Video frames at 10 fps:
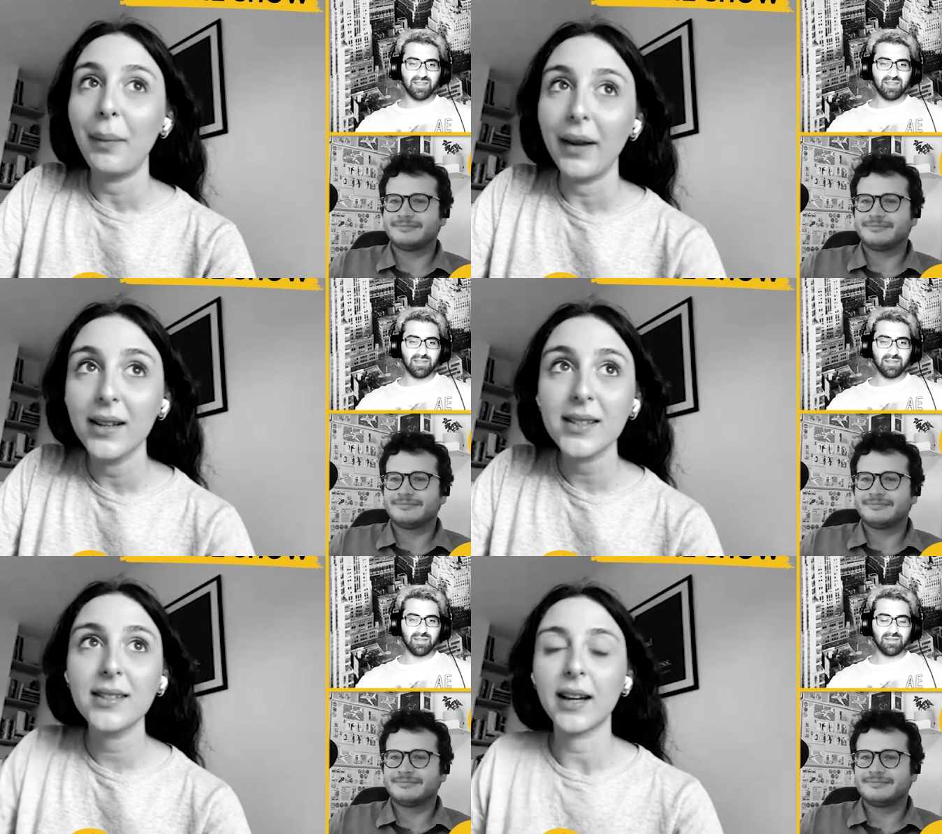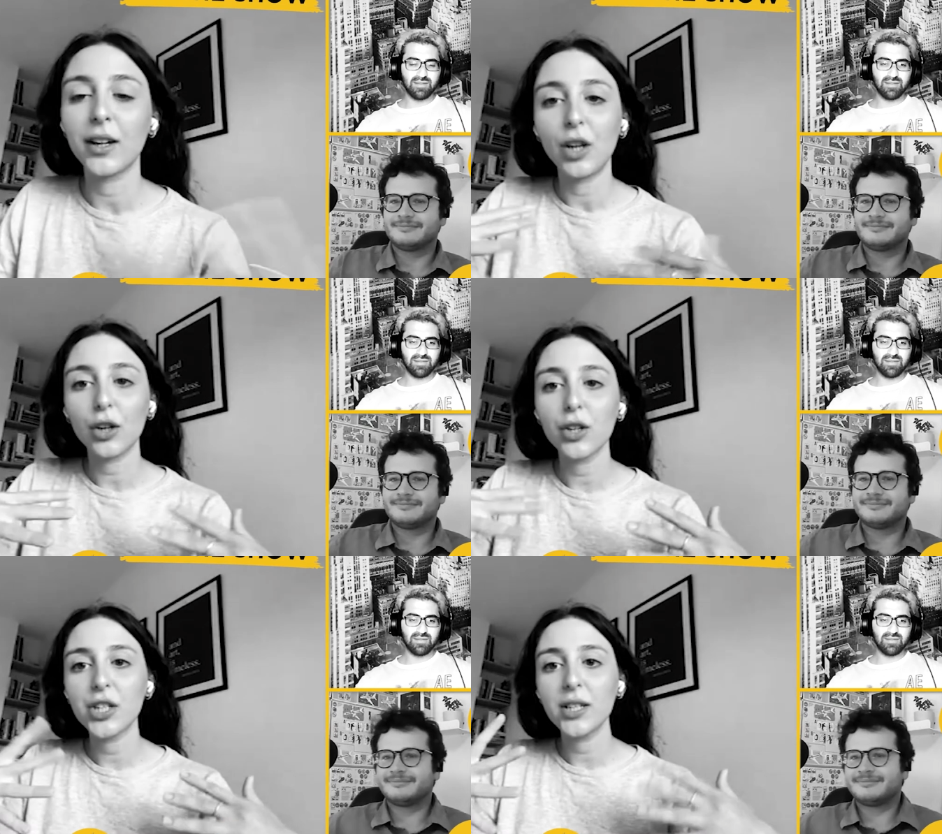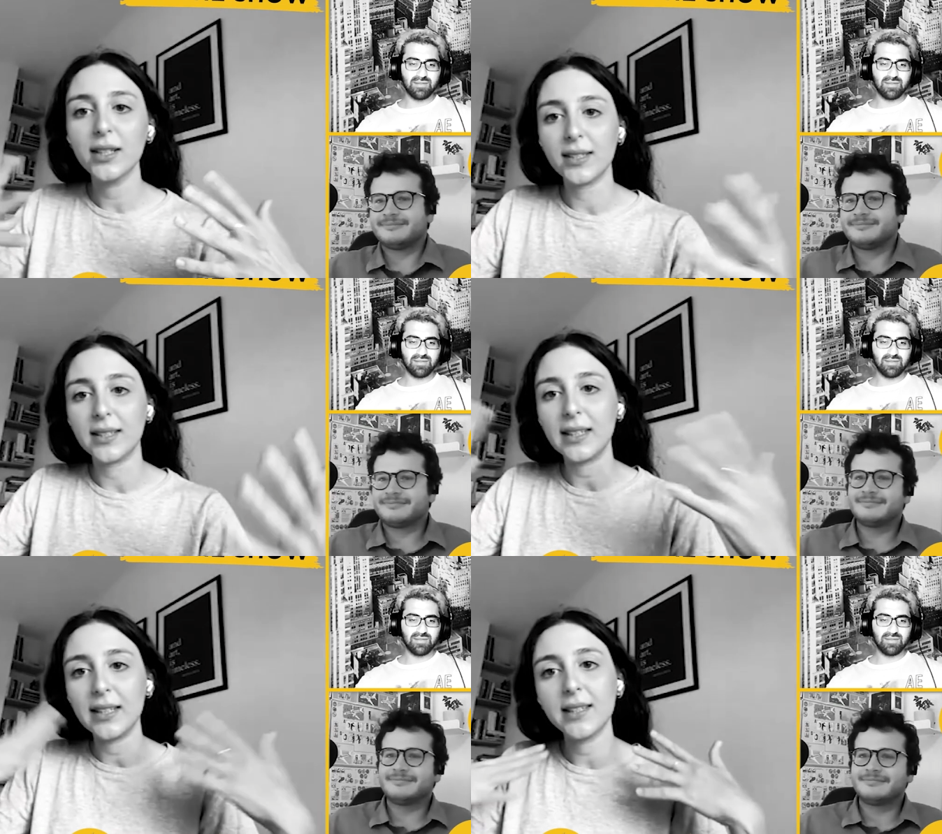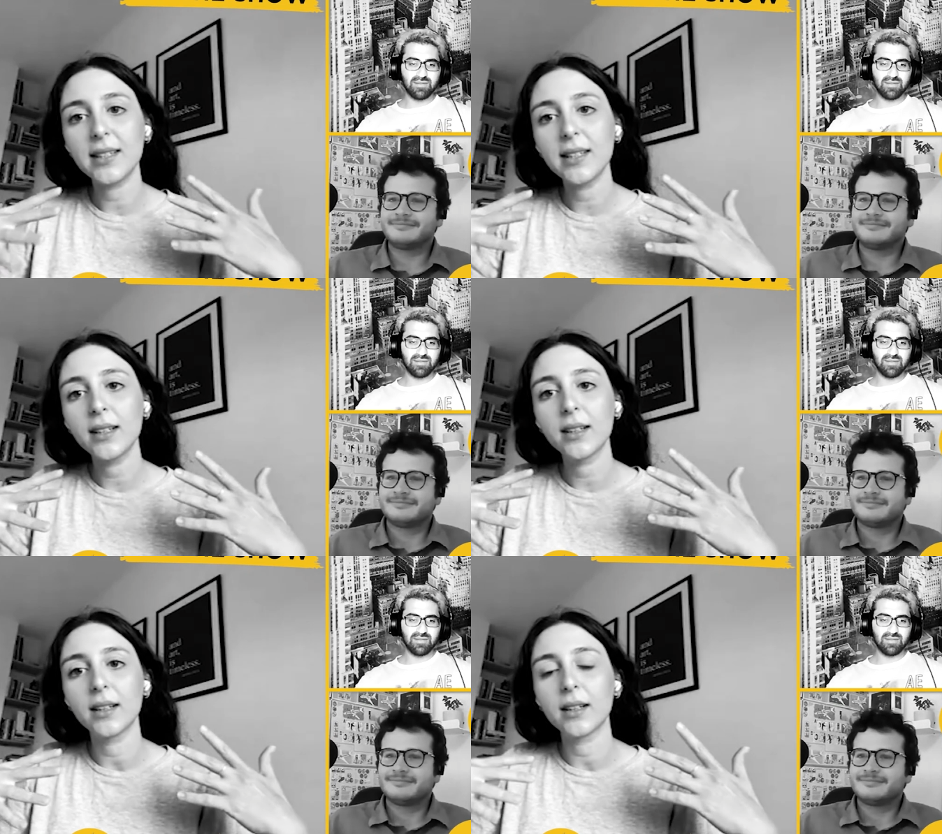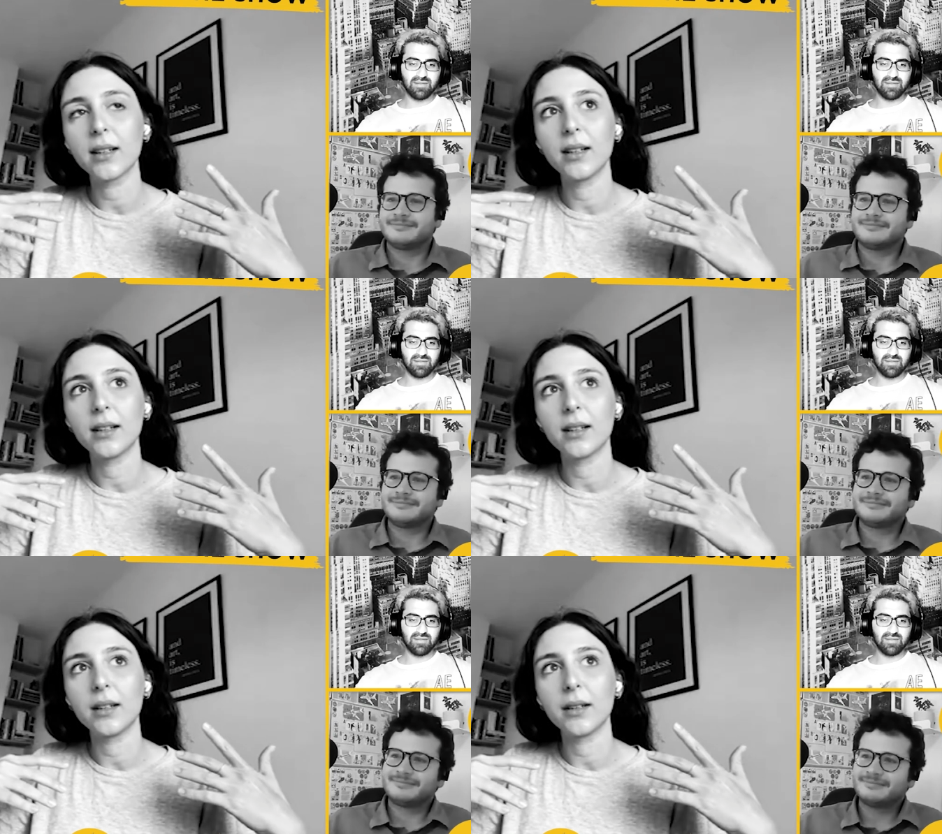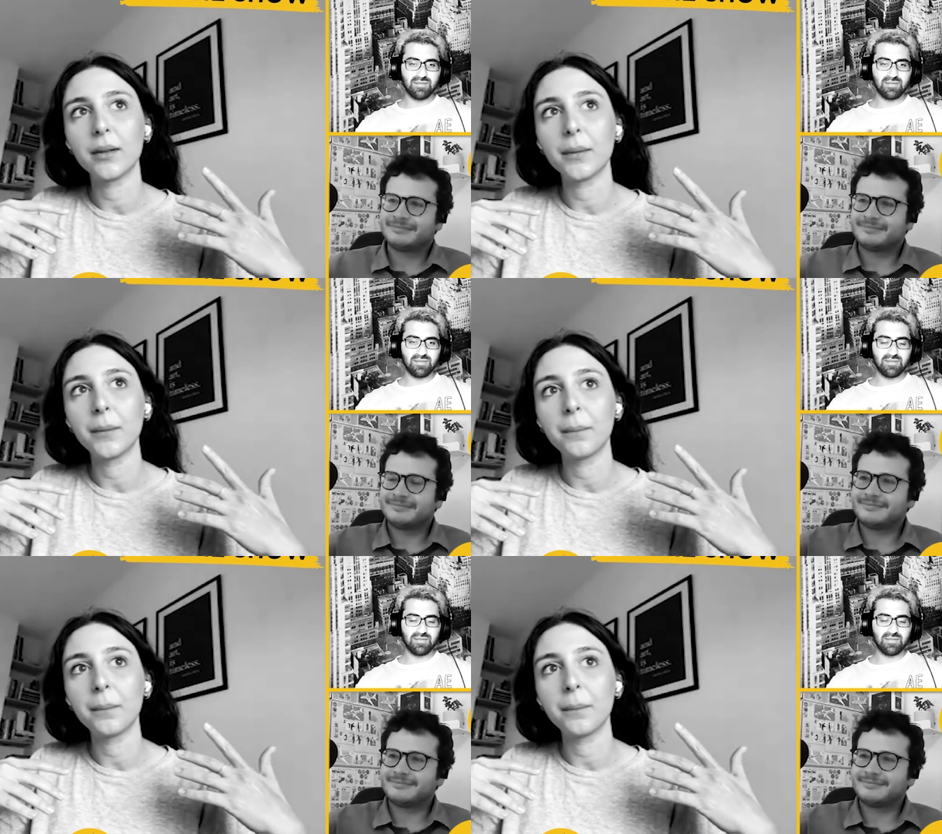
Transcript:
Speaker 1: His technology is easing uh,